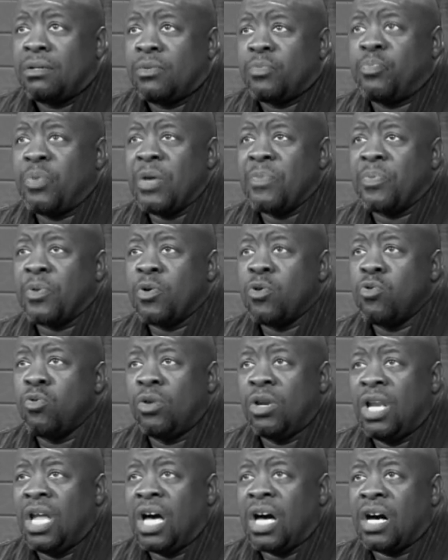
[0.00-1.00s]
People who
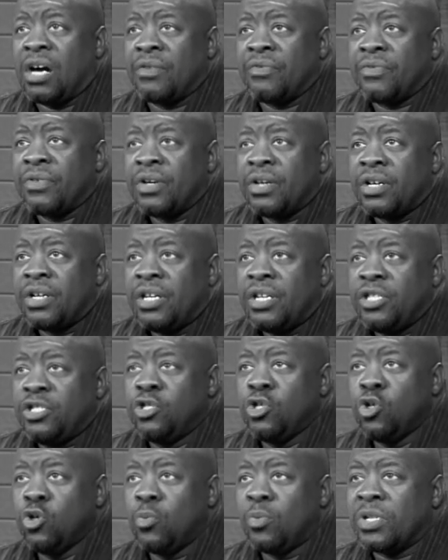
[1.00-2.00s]
love
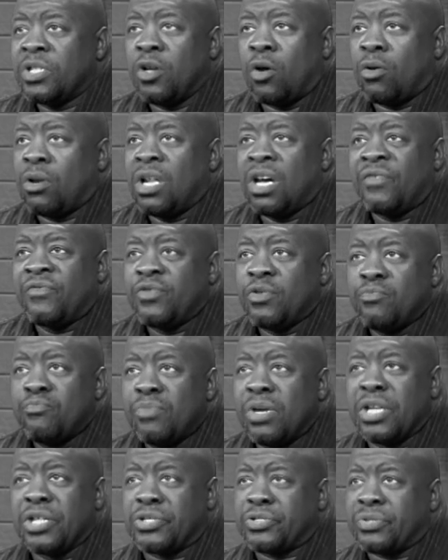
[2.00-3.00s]
you but don't love your
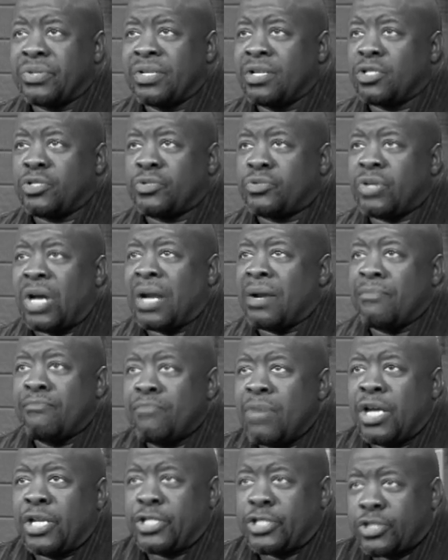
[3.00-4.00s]
ministry, they're trying to
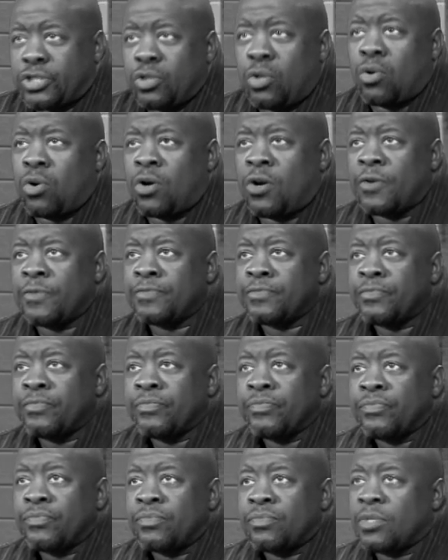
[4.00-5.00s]
make sure
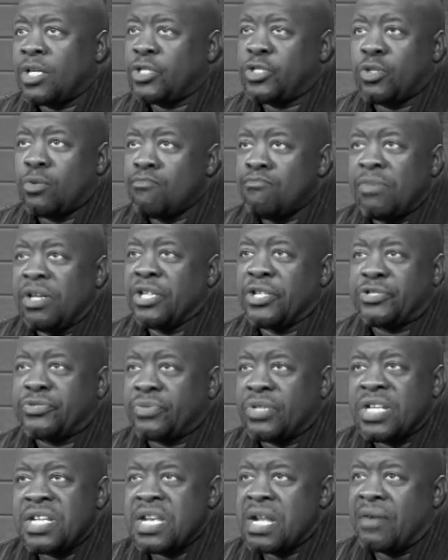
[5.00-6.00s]
that your
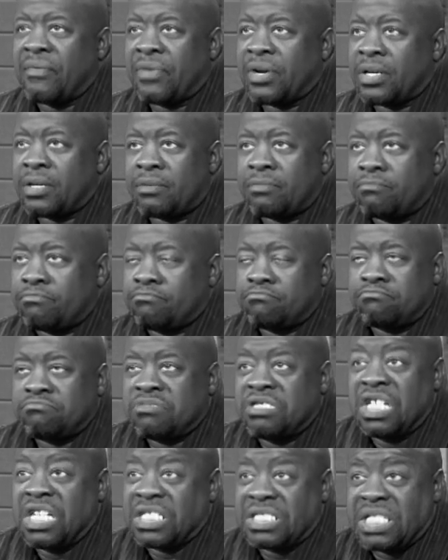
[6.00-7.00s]
ministry never
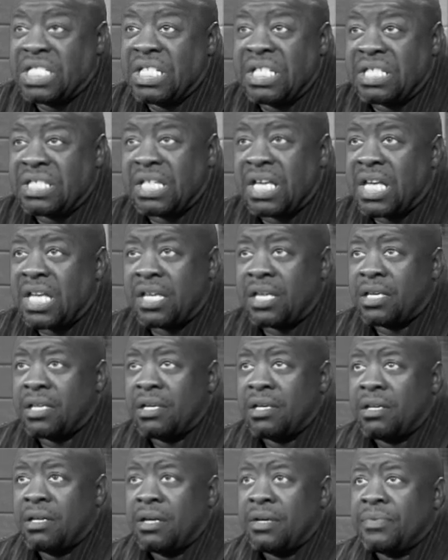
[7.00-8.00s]
does anything,
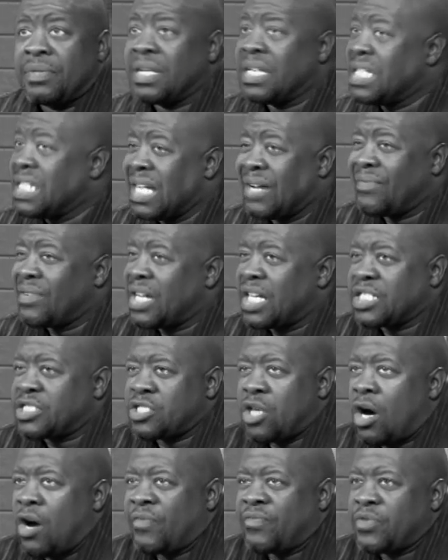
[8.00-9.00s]
that it never gets
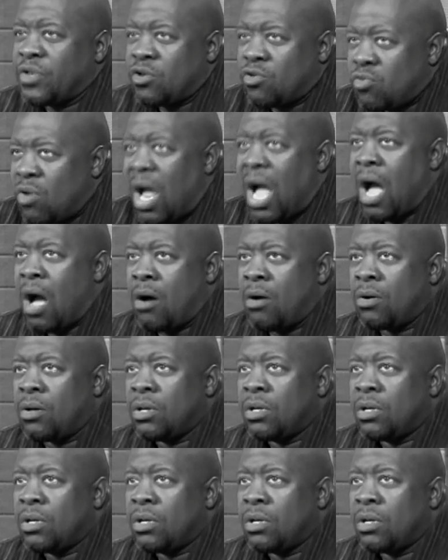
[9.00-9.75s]
off the ground,